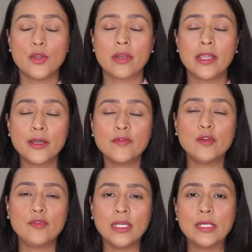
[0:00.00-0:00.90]
Your hair
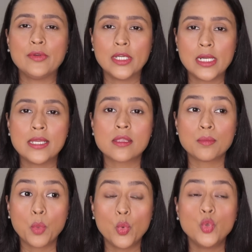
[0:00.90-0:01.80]
will feel really
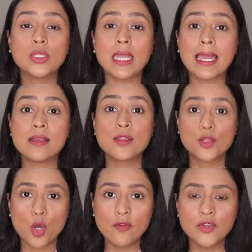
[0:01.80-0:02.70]
smooth and
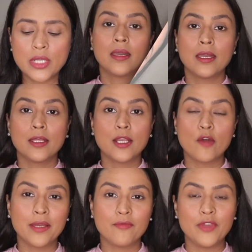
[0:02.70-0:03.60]
soft.
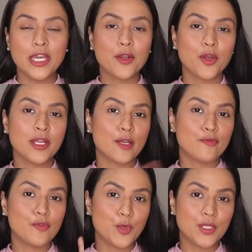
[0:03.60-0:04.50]
Now we are on our
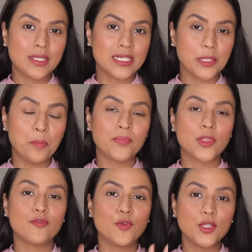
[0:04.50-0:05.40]
4th tip.
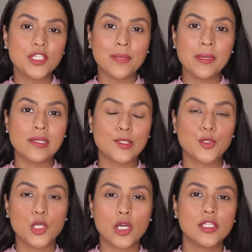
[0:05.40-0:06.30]
So 4th tip is
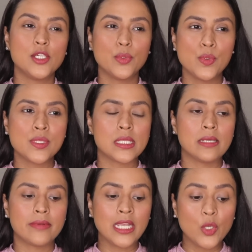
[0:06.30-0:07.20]
do not use
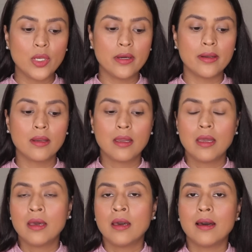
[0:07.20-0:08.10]
the regular
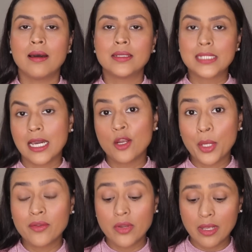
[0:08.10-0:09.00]
towel
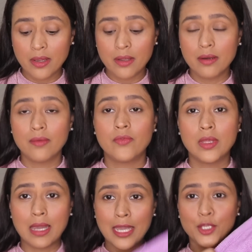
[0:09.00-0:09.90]
on your hair.
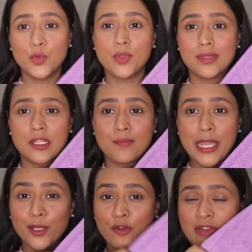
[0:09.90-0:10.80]
I use this
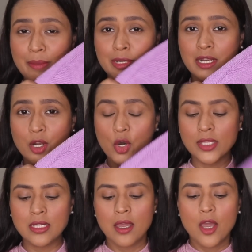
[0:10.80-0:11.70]
microfiber
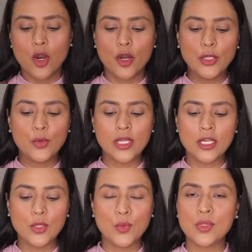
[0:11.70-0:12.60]
cloth, or you
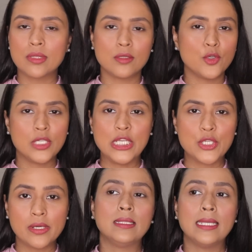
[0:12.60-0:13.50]
can use your t-shirt.